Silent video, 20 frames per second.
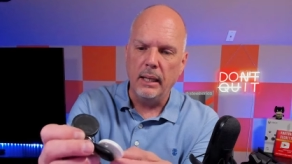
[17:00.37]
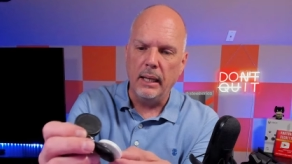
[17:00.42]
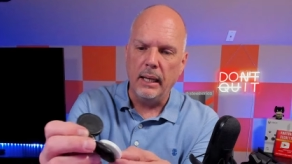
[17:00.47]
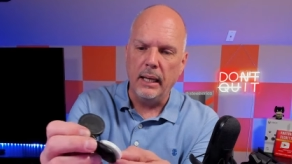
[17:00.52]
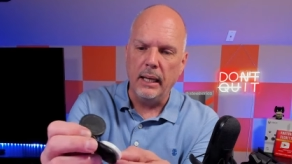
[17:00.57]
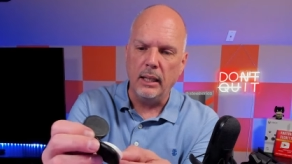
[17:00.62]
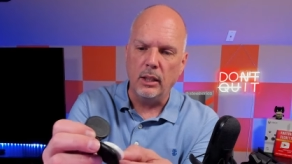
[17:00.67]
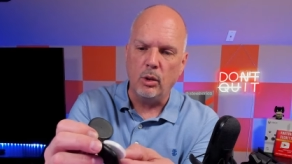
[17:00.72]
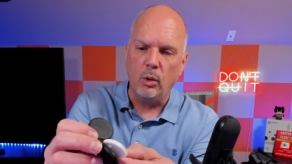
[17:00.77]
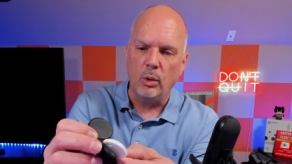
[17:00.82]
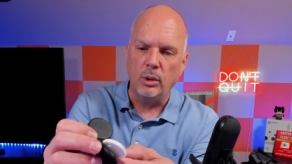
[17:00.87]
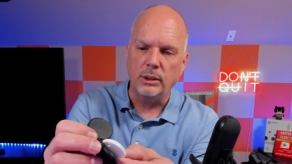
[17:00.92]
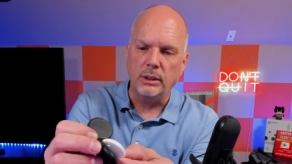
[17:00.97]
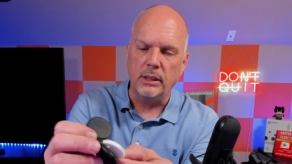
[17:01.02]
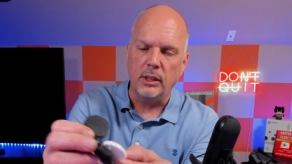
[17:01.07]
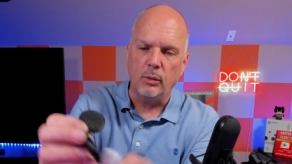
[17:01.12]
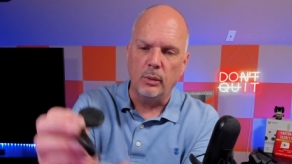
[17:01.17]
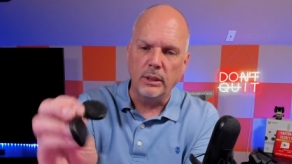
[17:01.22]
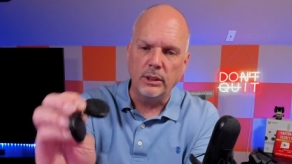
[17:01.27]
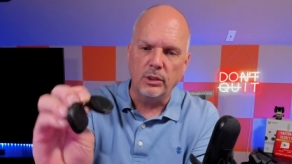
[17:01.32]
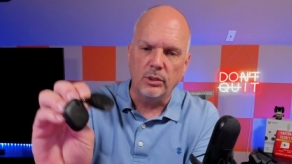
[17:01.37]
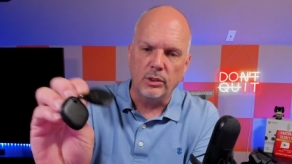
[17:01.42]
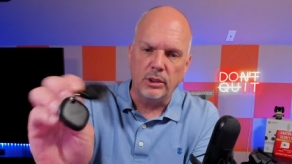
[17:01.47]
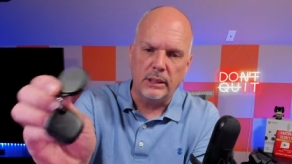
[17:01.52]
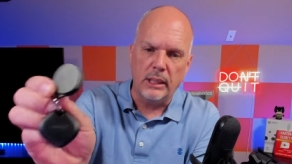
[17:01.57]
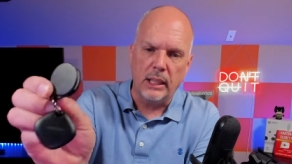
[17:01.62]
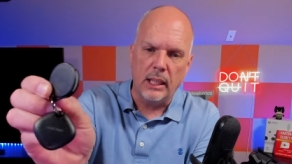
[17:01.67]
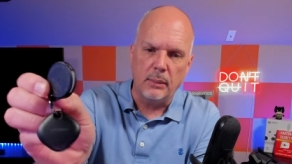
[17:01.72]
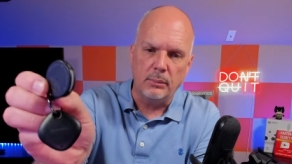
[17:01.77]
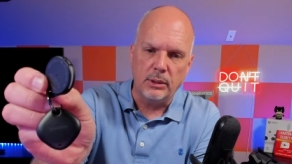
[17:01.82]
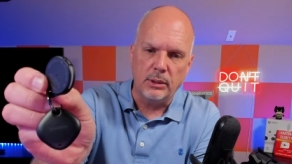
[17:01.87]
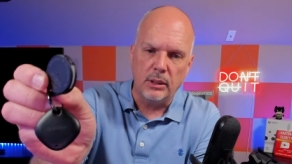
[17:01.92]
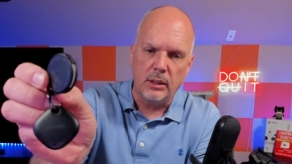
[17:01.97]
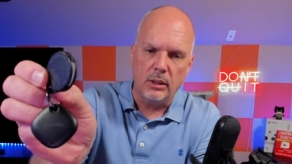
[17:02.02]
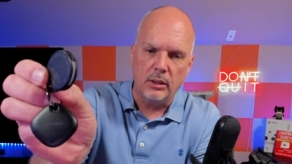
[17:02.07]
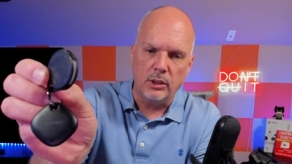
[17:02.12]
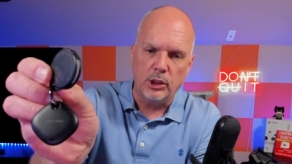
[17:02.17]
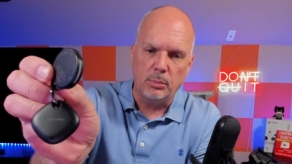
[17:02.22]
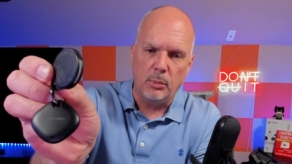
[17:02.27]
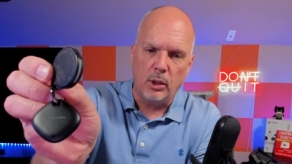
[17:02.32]
And of course, the original
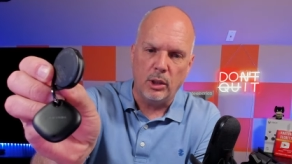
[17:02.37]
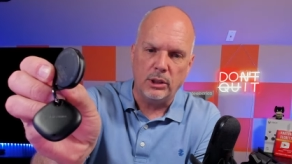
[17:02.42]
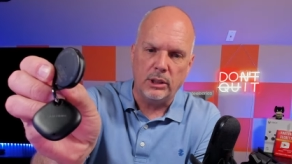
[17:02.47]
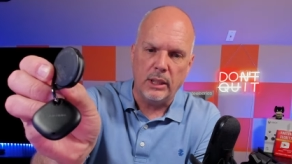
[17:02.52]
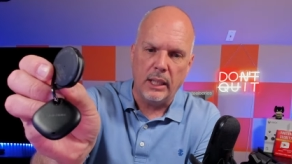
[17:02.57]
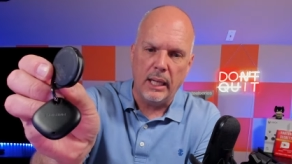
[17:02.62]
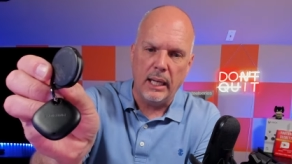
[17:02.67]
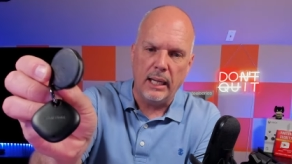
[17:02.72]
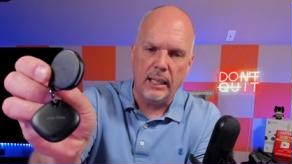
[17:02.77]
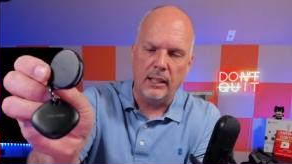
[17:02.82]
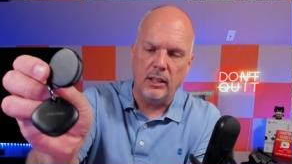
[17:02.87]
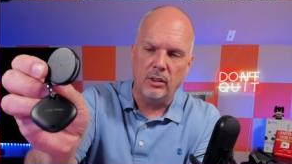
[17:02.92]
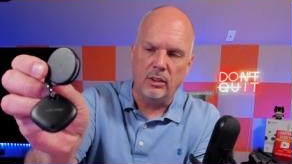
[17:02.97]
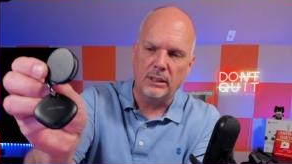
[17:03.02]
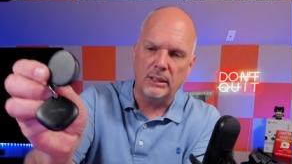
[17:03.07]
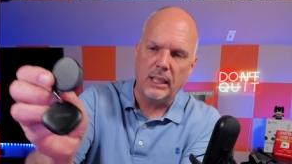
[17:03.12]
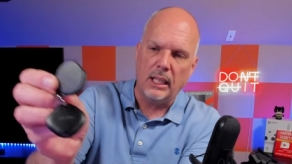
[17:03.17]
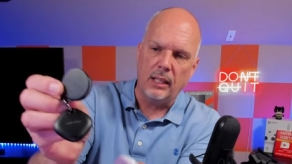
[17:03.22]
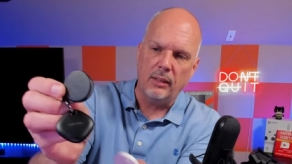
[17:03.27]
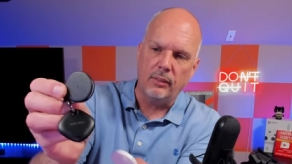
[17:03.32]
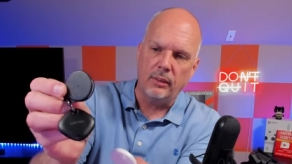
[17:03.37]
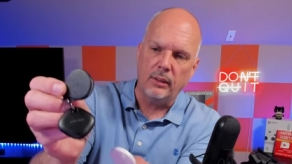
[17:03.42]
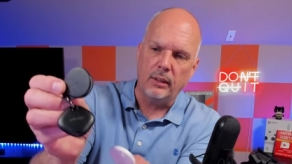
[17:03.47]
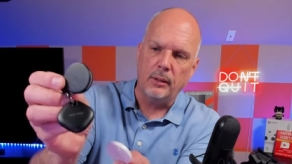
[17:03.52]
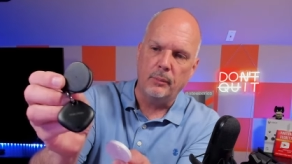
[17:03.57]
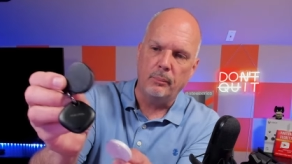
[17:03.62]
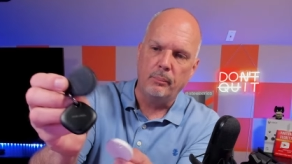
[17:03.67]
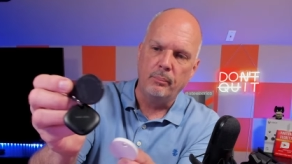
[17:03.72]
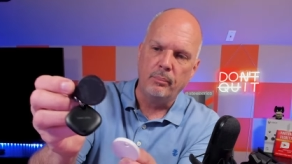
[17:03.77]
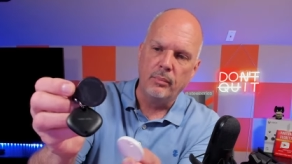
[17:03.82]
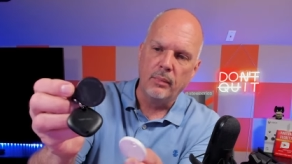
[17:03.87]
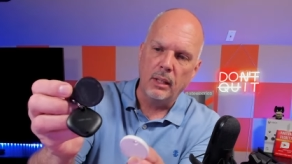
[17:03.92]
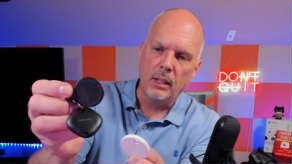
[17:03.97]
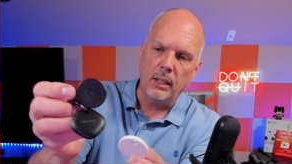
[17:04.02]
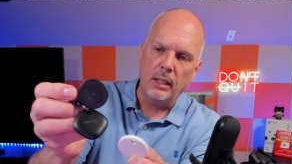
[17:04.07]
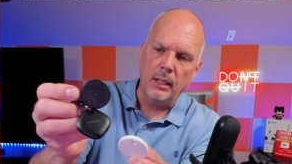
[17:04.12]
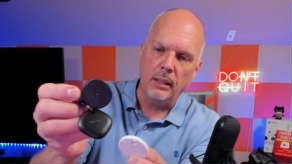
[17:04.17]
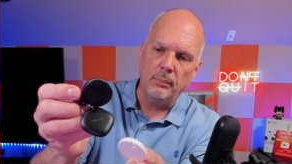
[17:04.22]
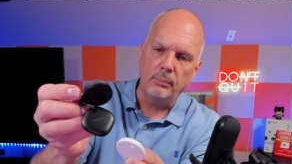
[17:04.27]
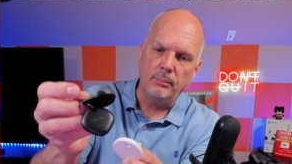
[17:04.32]
Samsung Smart Tag, you know, it's kind of a,
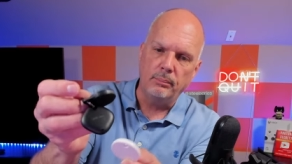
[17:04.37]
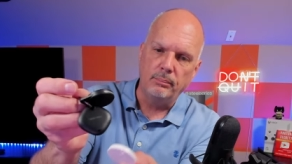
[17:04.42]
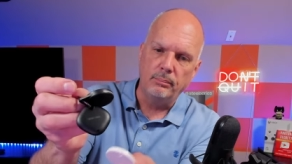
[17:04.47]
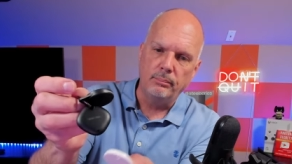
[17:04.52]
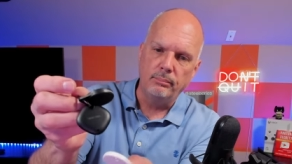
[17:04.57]
a